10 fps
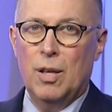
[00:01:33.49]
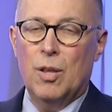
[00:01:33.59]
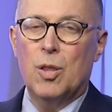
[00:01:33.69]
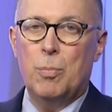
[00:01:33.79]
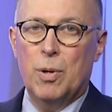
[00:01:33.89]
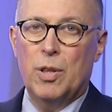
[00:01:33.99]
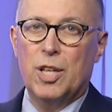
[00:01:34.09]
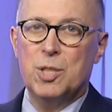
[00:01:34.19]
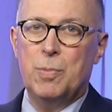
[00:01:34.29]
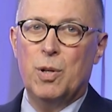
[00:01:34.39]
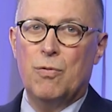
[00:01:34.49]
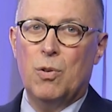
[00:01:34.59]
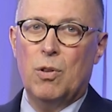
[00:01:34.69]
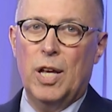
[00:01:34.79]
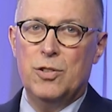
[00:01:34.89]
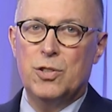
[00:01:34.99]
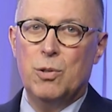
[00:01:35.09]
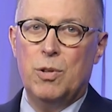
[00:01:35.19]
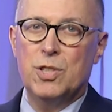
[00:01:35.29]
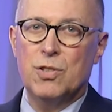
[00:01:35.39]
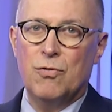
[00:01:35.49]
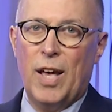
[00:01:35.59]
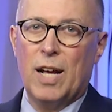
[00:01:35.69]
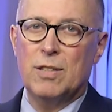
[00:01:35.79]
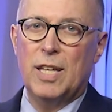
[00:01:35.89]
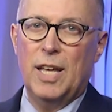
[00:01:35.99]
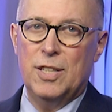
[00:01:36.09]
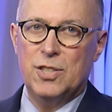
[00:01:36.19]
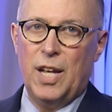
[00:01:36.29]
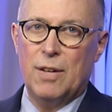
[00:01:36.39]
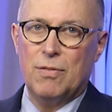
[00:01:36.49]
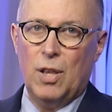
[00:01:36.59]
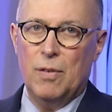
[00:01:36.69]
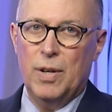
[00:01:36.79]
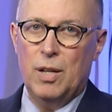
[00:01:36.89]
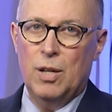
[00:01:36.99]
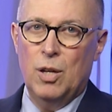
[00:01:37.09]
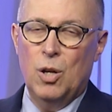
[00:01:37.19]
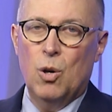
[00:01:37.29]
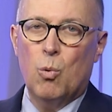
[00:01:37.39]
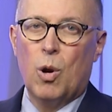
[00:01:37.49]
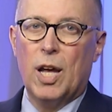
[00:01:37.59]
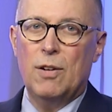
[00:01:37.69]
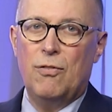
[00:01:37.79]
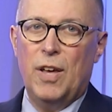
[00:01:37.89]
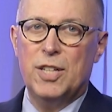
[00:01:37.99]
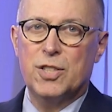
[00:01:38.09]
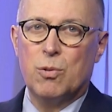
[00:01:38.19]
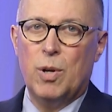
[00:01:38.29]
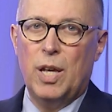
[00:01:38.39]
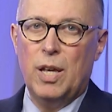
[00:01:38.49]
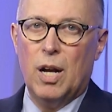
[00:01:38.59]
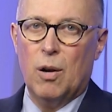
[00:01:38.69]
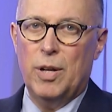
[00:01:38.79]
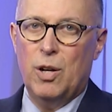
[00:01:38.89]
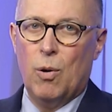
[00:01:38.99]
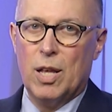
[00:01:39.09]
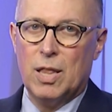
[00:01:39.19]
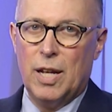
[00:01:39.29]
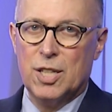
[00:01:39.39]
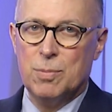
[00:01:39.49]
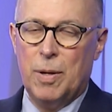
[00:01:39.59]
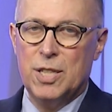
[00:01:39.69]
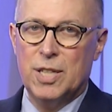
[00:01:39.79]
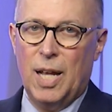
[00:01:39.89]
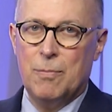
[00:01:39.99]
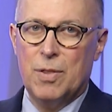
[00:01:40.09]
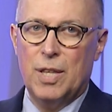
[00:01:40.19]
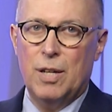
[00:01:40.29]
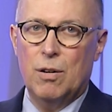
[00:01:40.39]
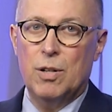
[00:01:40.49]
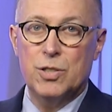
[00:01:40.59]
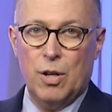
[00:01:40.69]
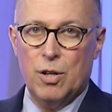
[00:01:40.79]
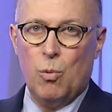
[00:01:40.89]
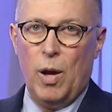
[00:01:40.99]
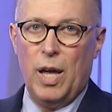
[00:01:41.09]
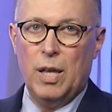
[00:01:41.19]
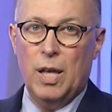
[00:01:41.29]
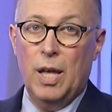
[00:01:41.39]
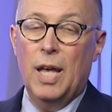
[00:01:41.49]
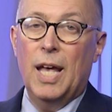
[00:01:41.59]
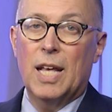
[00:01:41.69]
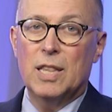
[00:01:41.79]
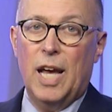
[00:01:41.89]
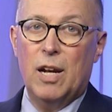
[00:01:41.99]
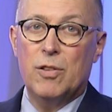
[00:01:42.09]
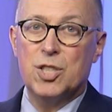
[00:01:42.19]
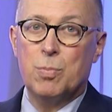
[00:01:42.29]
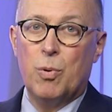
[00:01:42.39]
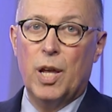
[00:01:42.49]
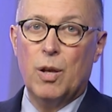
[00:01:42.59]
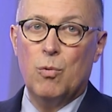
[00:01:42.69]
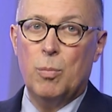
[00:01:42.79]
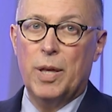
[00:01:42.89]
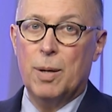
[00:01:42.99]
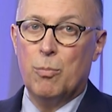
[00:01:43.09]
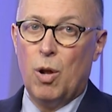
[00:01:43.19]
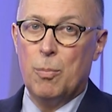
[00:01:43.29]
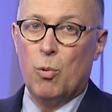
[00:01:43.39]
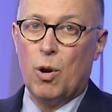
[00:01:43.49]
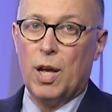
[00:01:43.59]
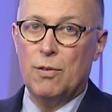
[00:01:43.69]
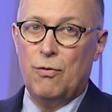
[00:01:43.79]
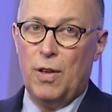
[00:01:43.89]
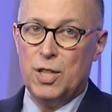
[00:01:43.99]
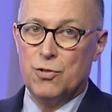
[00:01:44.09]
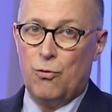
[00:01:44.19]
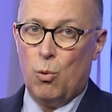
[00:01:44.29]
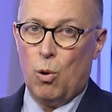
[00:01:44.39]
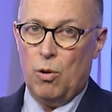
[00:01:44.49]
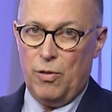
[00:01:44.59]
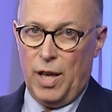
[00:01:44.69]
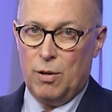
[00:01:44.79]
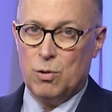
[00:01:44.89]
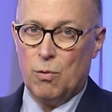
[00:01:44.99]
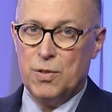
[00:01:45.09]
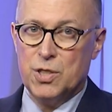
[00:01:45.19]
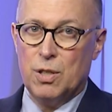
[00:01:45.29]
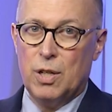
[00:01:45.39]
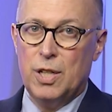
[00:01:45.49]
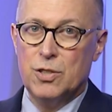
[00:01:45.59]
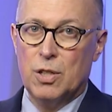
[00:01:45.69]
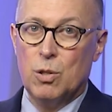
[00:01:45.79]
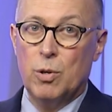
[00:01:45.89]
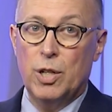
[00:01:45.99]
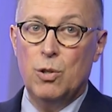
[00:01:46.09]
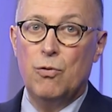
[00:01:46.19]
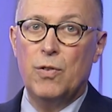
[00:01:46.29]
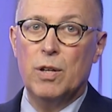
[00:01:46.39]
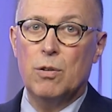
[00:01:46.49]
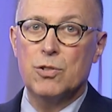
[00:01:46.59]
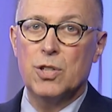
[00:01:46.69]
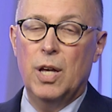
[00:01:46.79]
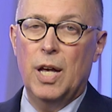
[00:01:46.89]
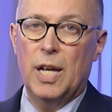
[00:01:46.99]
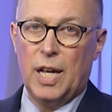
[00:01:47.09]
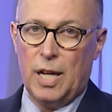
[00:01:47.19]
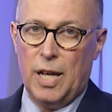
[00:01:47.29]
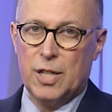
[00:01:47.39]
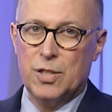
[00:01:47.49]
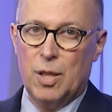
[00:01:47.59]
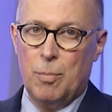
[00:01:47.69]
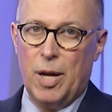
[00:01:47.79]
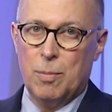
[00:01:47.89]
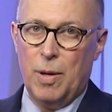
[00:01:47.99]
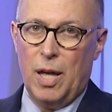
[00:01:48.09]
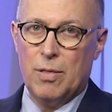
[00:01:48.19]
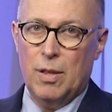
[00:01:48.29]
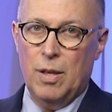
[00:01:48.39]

The building is beautiful, and students, faculty, and staff love it. Work on phase 3, our indoor athletic space and amphitheater, is underway, and later this spring, we'll begin prep work on phase 4, the outdoor facilities, including new fields and a connection to the bike path.